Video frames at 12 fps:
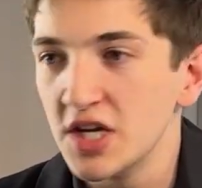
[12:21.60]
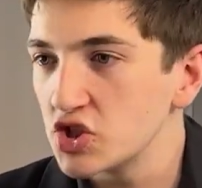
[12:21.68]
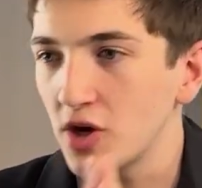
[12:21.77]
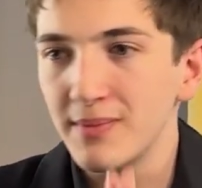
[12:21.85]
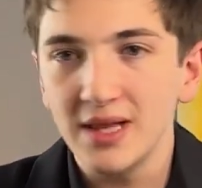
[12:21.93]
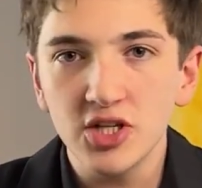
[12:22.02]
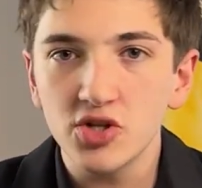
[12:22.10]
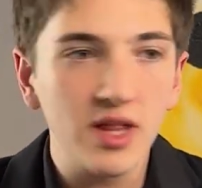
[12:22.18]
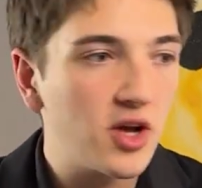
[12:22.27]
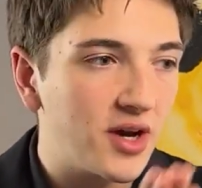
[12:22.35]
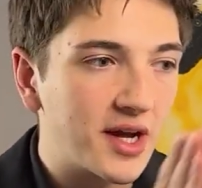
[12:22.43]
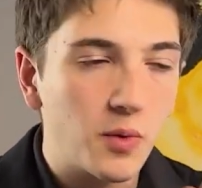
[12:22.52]
So I'm literally
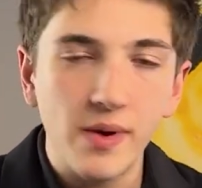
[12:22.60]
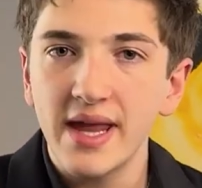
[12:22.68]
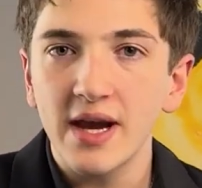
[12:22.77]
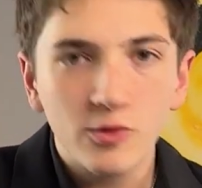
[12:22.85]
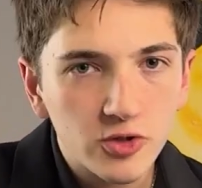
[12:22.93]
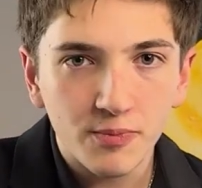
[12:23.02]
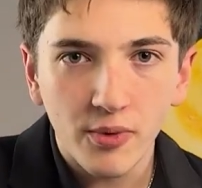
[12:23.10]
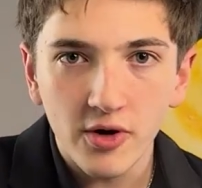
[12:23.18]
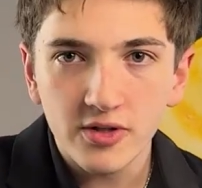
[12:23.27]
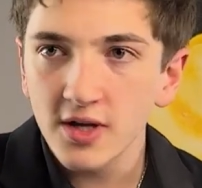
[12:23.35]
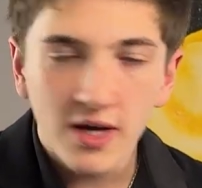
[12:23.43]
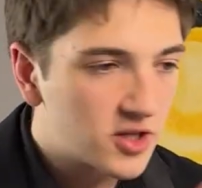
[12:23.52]
gonna create a new
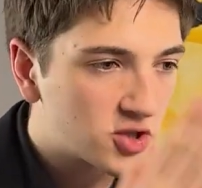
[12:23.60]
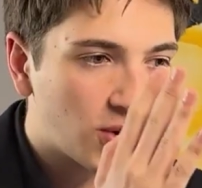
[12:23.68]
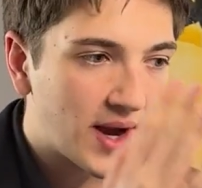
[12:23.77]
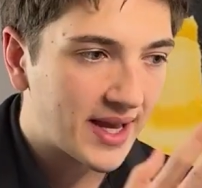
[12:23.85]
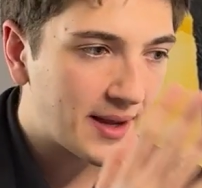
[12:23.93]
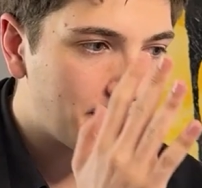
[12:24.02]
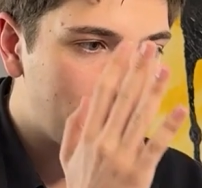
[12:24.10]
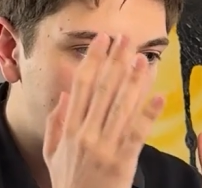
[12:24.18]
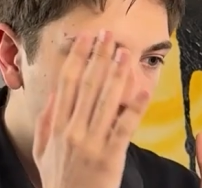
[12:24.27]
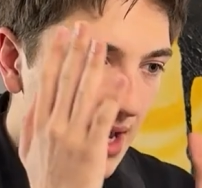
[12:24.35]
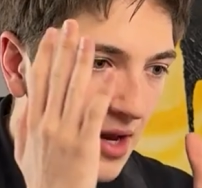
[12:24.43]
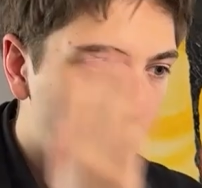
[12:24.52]
sport so I can
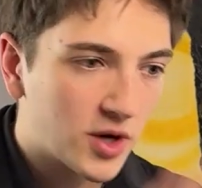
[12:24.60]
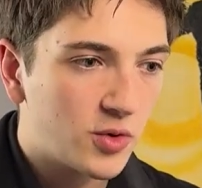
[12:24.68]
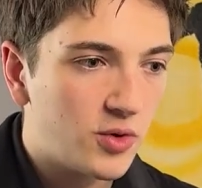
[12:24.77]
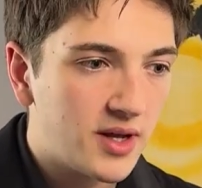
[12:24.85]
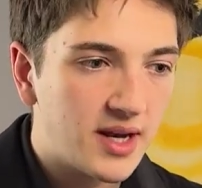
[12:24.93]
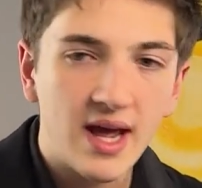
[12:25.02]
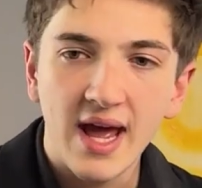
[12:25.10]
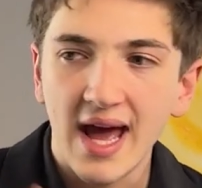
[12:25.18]
be recruited,